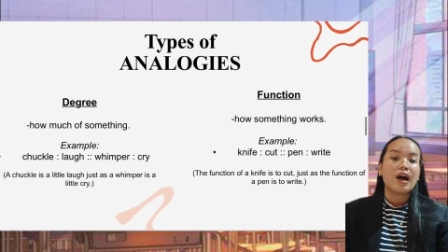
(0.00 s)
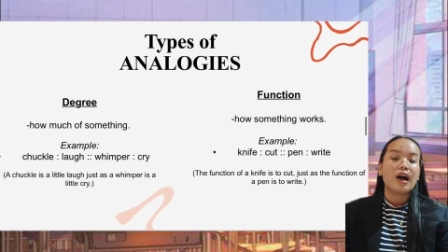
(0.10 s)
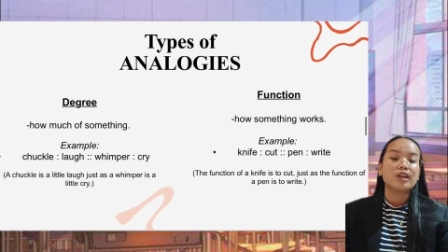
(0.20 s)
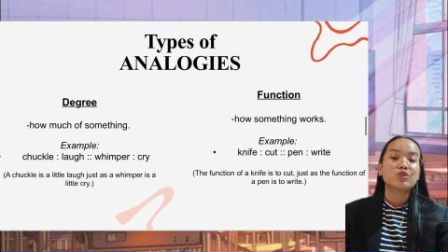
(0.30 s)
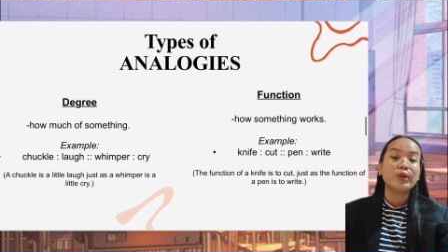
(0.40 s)

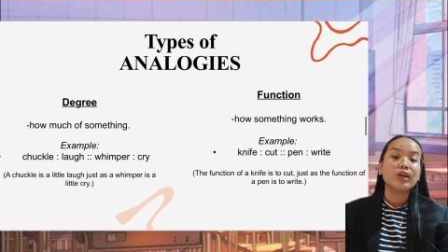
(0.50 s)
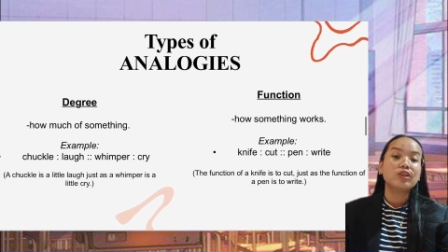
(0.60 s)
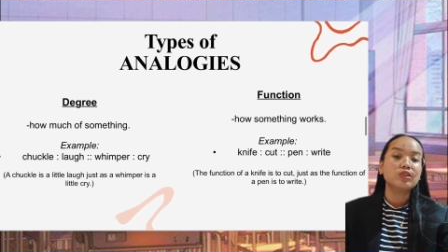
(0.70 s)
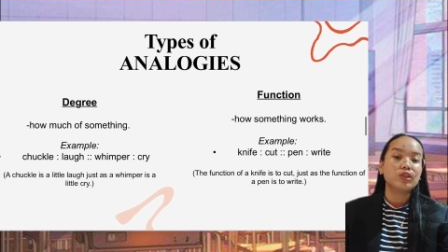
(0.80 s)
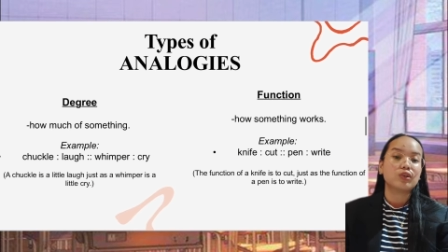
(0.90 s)
As we all
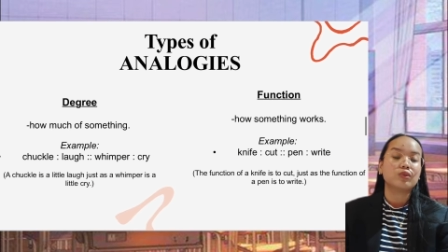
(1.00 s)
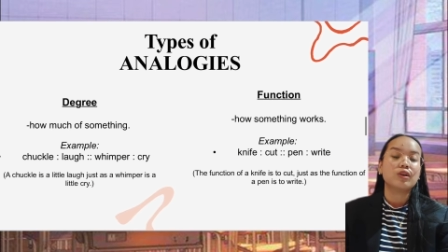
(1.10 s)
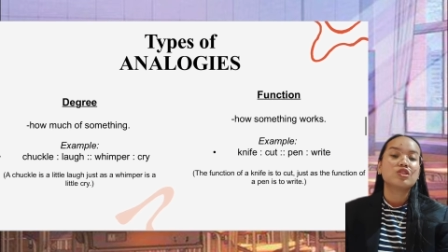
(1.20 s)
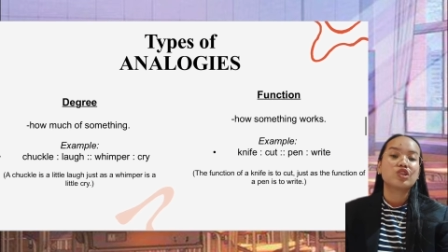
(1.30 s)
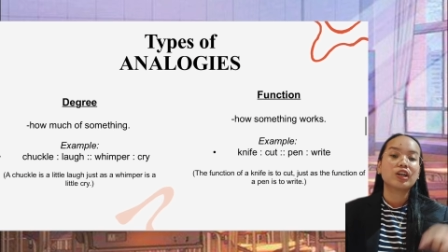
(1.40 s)
know,
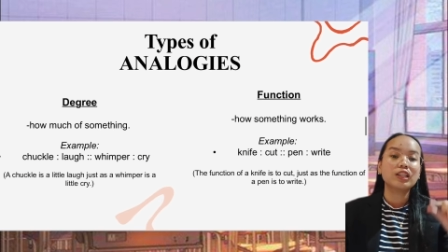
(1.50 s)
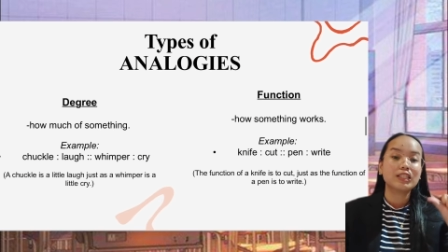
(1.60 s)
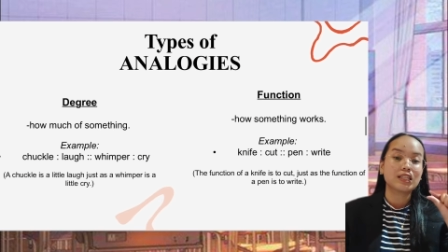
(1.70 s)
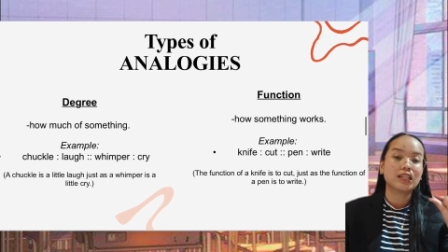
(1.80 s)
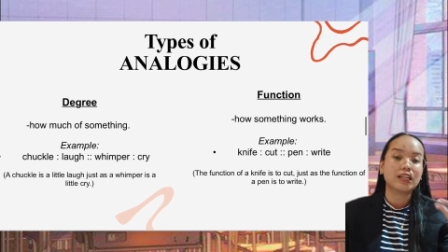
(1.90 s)
chuckle
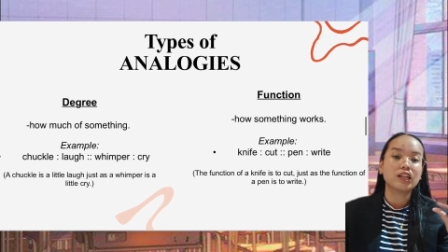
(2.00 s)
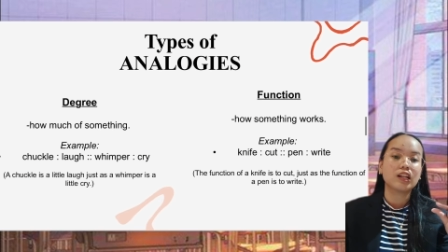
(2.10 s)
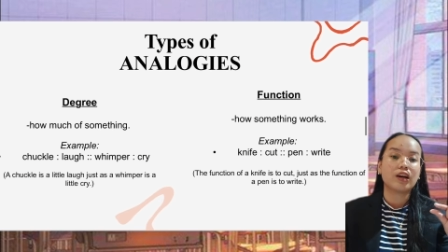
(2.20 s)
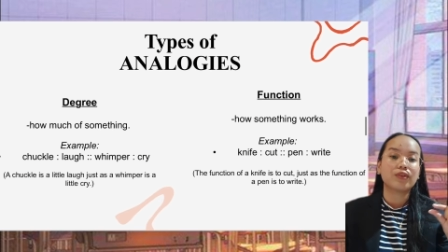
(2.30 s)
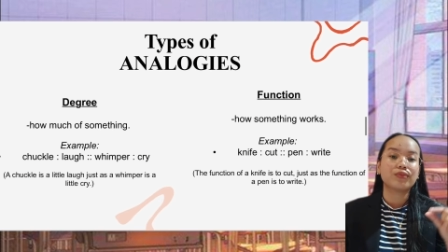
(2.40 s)
is a little
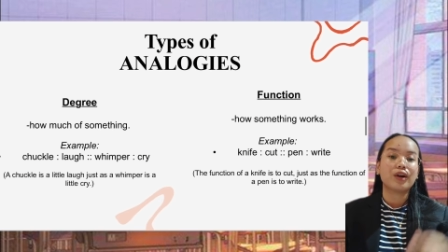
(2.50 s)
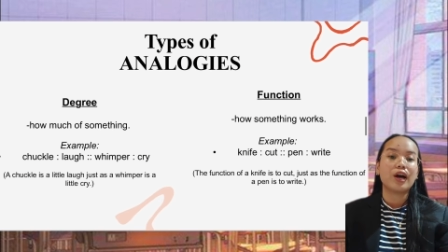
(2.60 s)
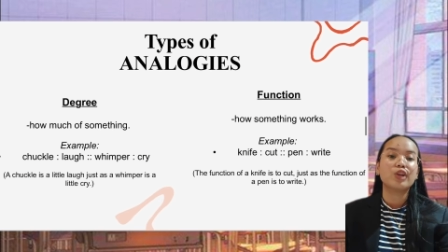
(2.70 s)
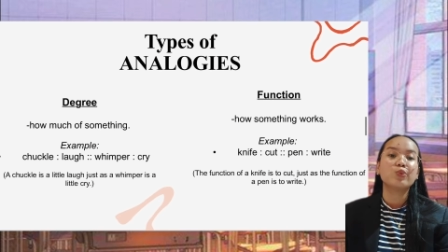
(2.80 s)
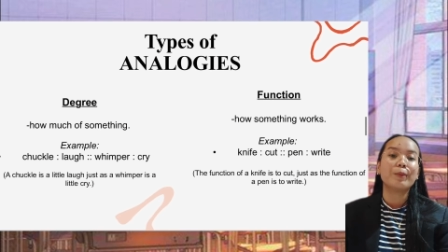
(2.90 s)
laugh,
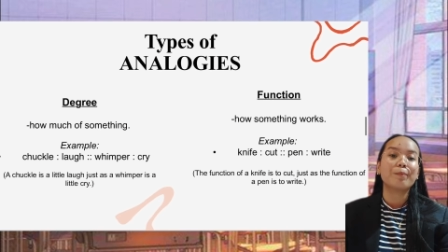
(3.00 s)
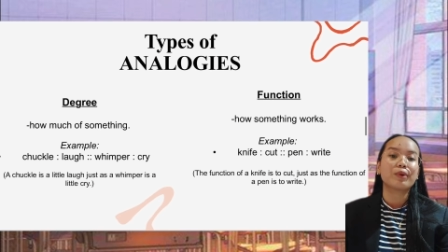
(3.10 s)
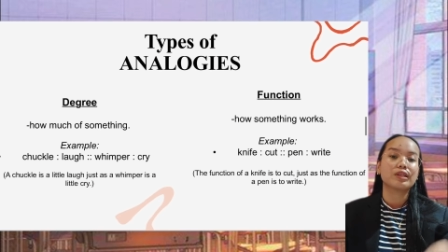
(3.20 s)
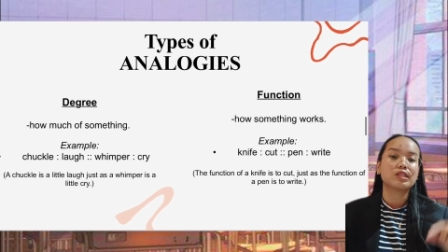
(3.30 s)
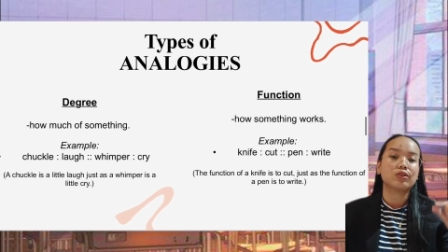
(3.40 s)
and whimper
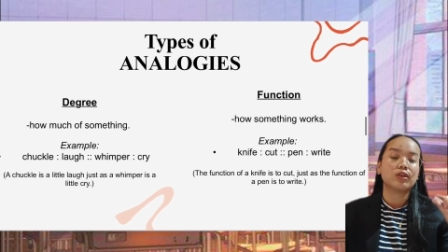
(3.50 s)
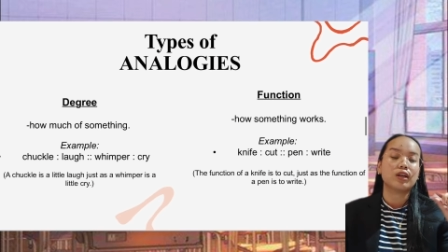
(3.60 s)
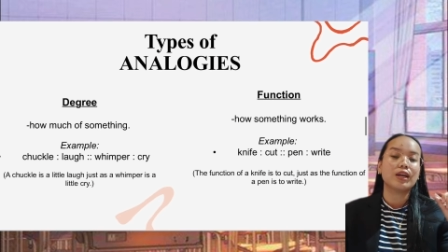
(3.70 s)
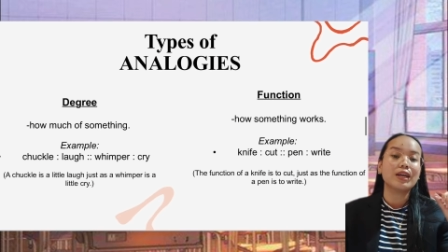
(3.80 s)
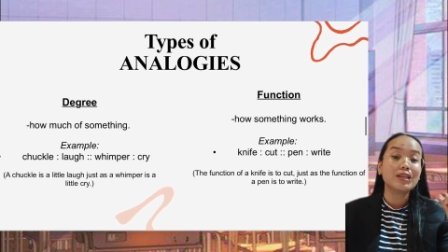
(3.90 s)
is
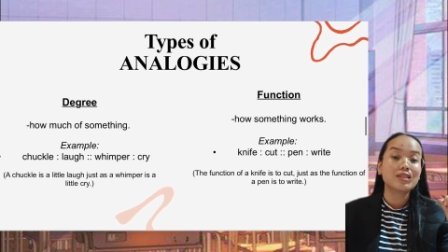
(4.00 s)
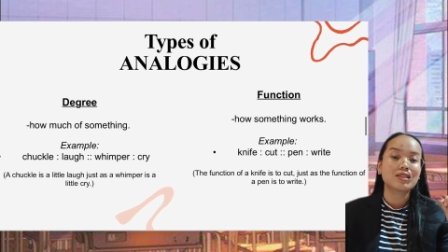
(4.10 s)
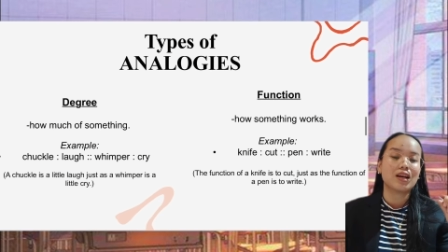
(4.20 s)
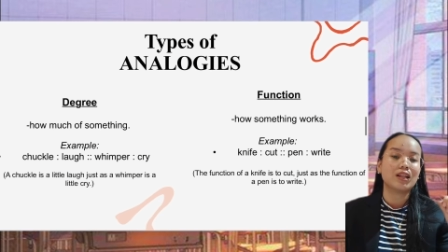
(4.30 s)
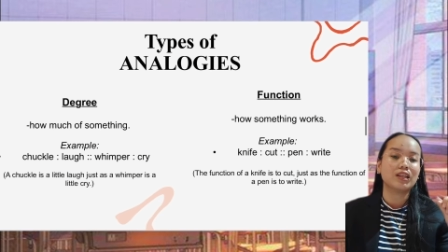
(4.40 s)

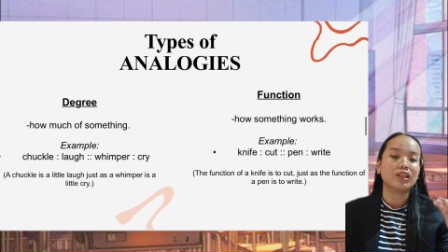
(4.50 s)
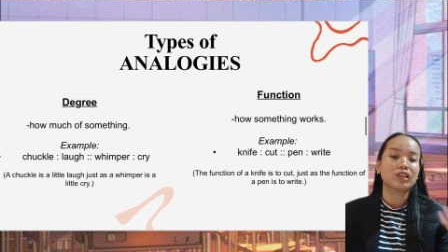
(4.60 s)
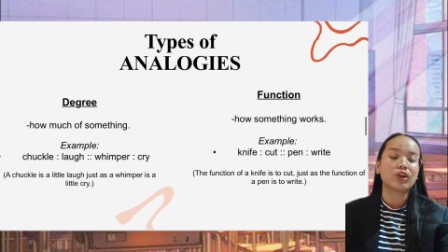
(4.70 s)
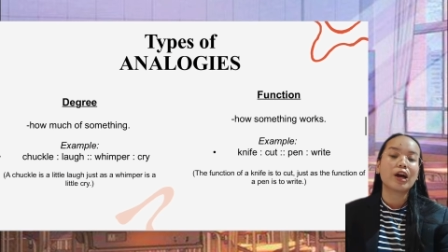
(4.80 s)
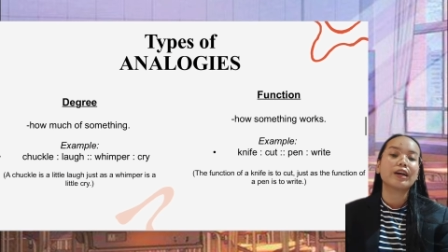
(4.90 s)
a little
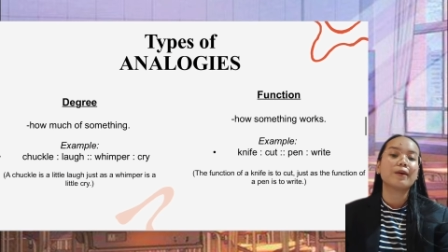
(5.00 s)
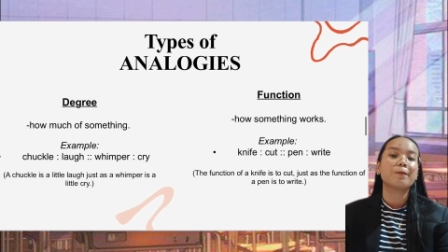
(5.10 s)
cry.